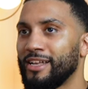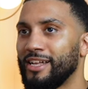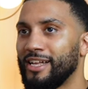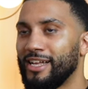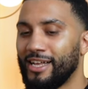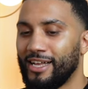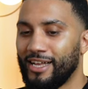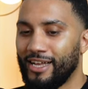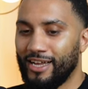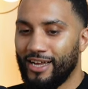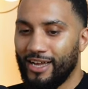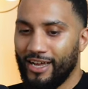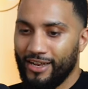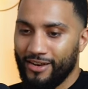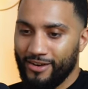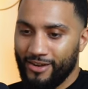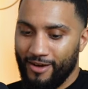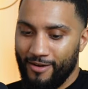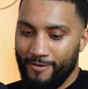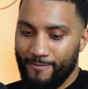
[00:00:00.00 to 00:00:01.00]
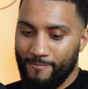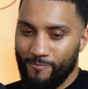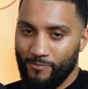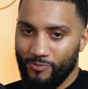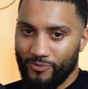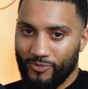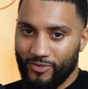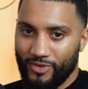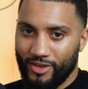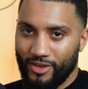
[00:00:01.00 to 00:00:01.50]
And yeah. And
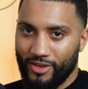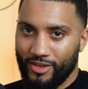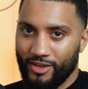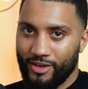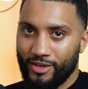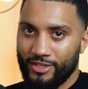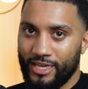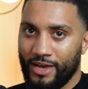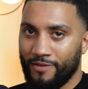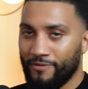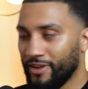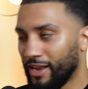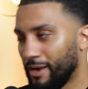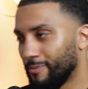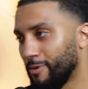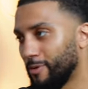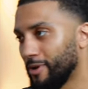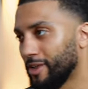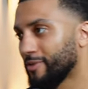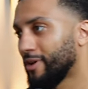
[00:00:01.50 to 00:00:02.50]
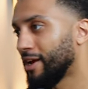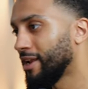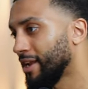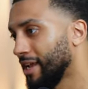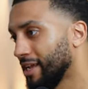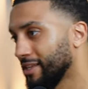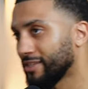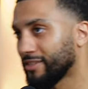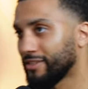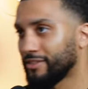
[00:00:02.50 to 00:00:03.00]
because I think I'm probably quite
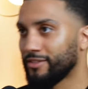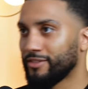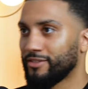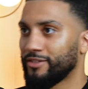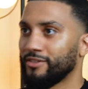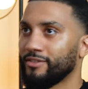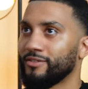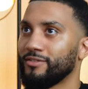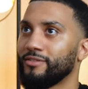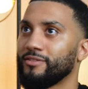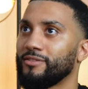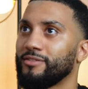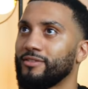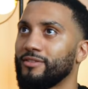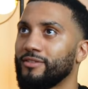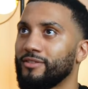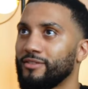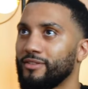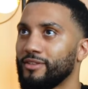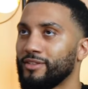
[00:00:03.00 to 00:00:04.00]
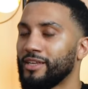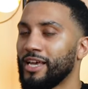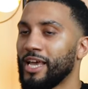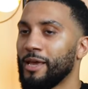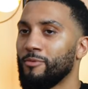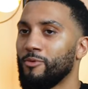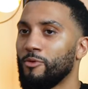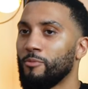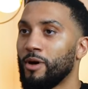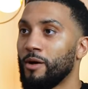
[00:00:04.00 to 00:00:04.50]
late to the
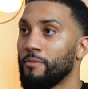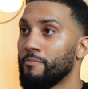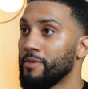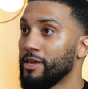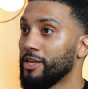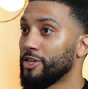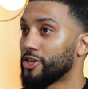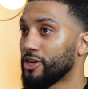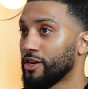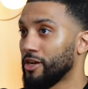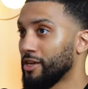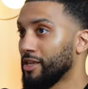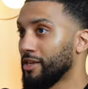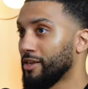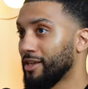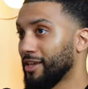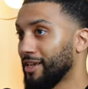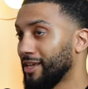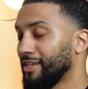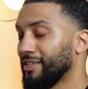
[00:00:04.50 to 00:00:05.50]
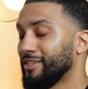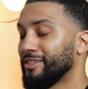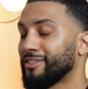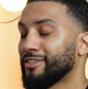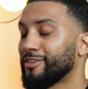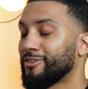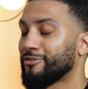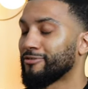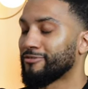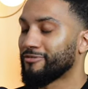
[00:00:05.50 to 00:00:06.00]
table, but Midjourney is
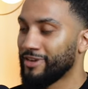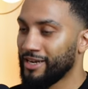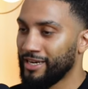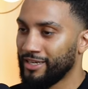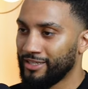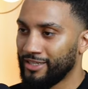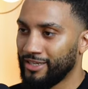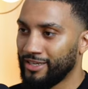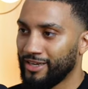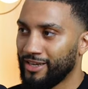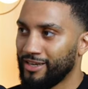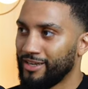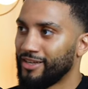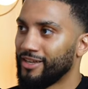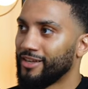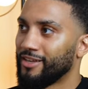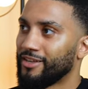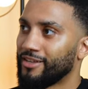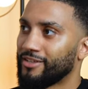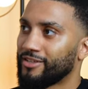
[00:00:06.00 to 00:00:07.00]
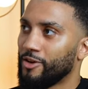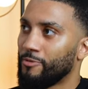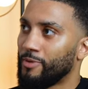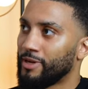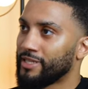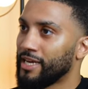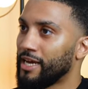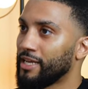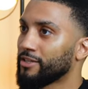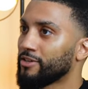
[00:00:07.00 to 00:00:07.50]
crazy. Yeah, yeah. So my
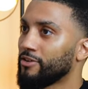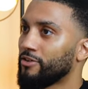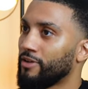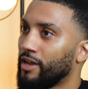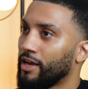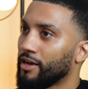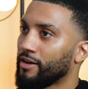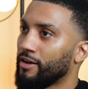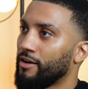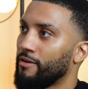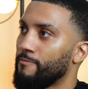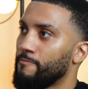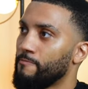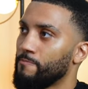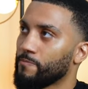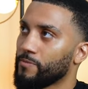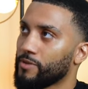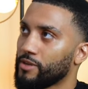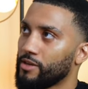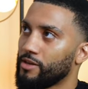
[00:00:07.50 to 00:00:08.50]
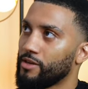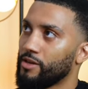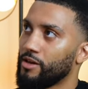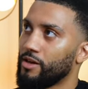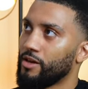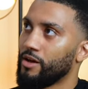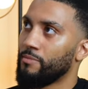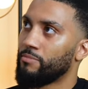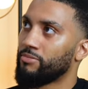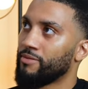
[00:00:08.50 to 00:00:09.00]
dad's got like a
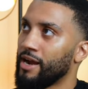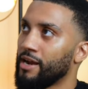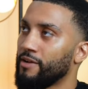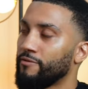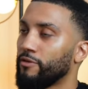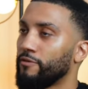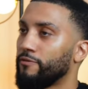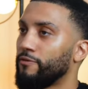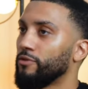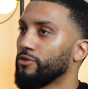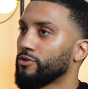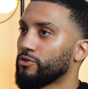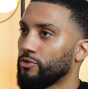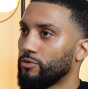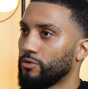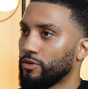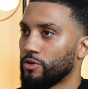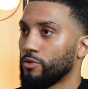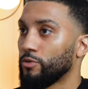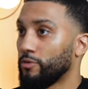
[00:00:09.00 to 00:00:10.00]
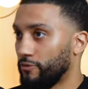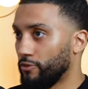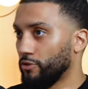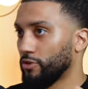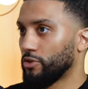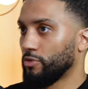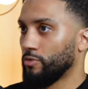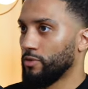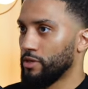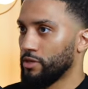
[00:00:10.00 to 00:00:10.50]
brand for futsal called
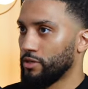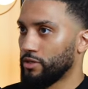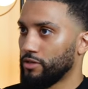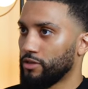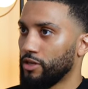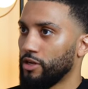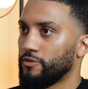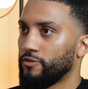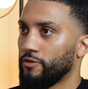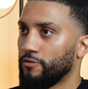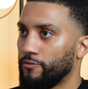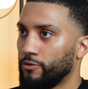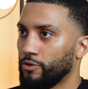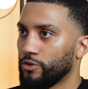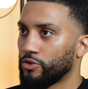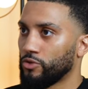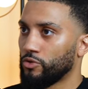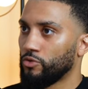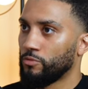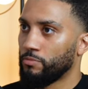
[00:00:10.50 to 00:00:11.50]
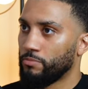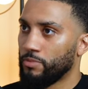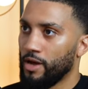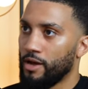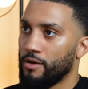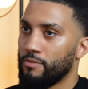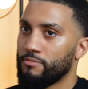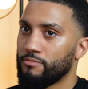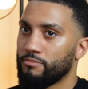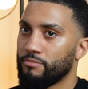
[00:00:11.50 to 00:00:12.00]
Futsalers. So it's for
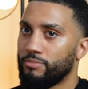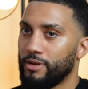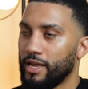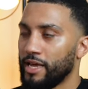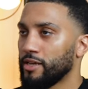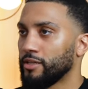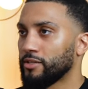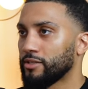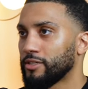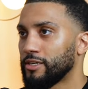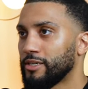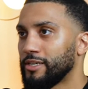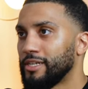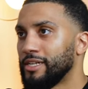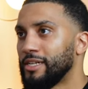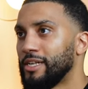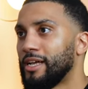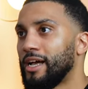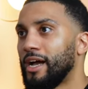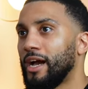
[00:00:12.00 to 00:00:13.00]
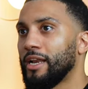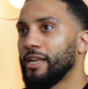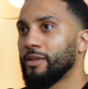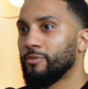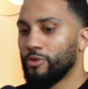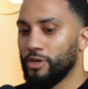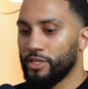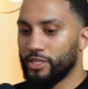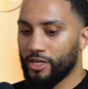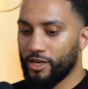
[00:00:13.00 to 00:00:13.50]
futsal players. Yeah. And he
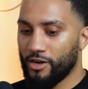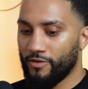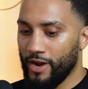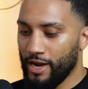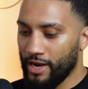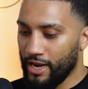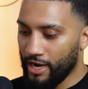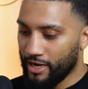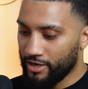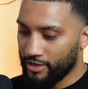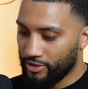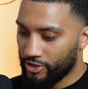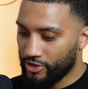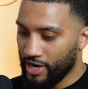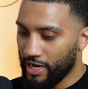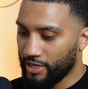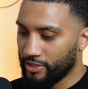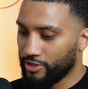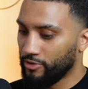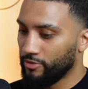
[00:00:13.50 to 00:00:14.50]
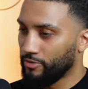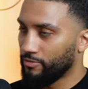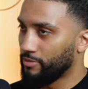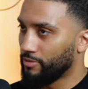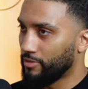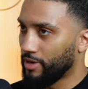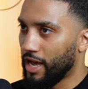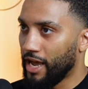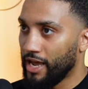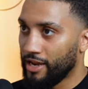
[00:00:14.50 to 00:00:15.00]
wanted to create like a tracksuit
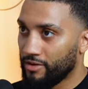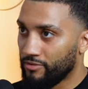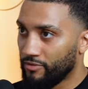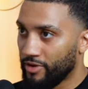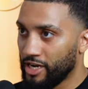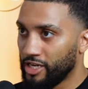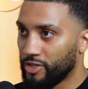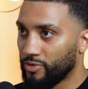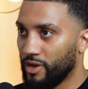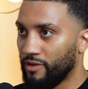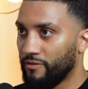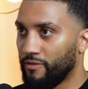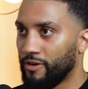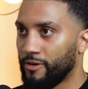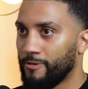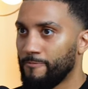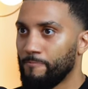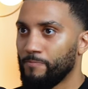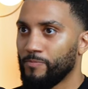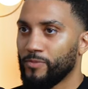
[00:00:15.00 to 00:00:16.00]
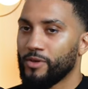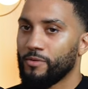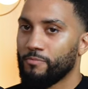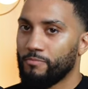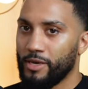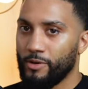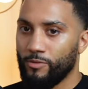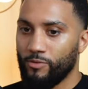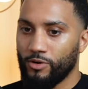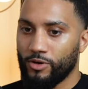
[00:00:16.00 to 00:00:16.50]
line, range, whatever.
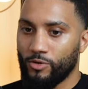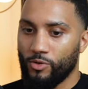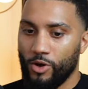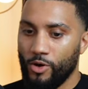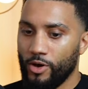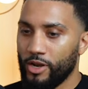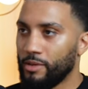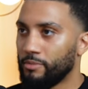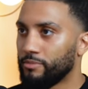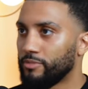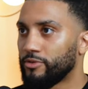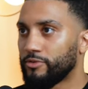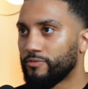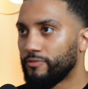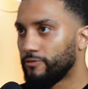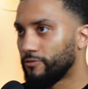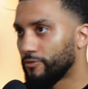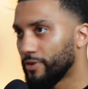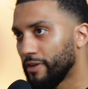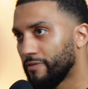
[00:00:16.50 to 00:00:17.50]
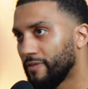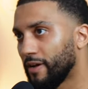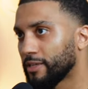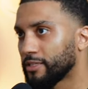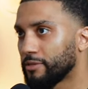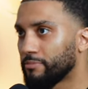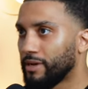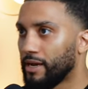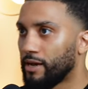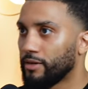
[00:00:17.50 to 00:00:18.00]
People were quoting him
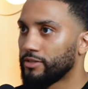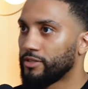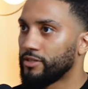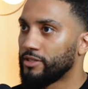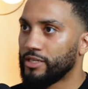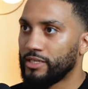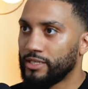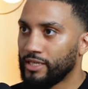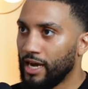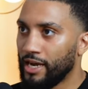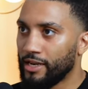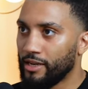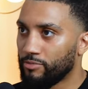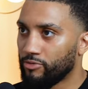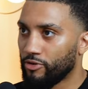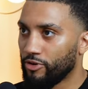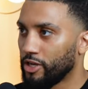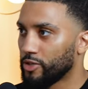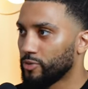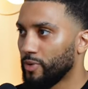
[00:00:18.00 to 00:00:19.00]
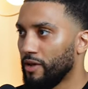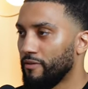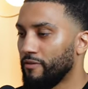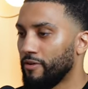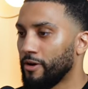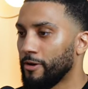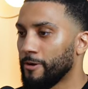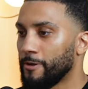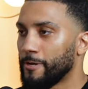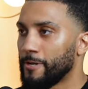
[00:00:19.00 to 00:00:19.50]
£3,000 to design the product,
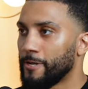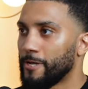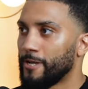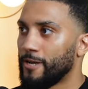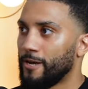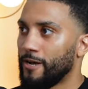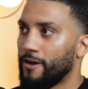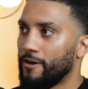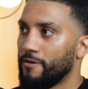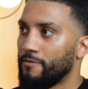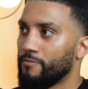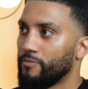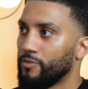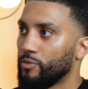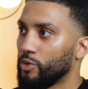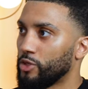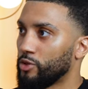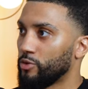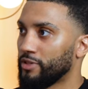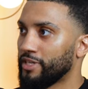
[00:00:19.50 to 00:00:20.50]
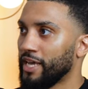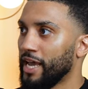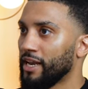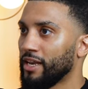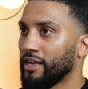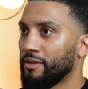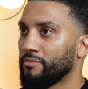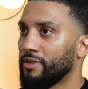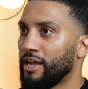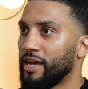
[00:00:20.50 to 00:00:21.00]
whatever, which will take
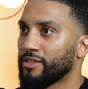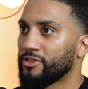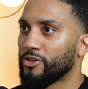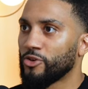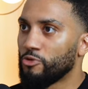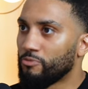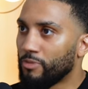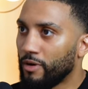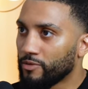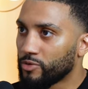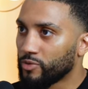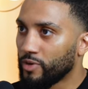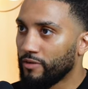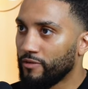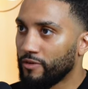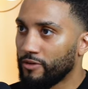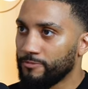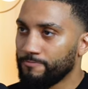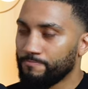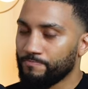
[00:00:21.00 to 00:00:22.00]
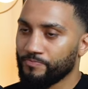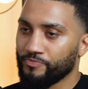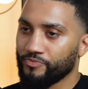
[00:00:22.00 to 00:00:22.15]
them like 2 months, whatever.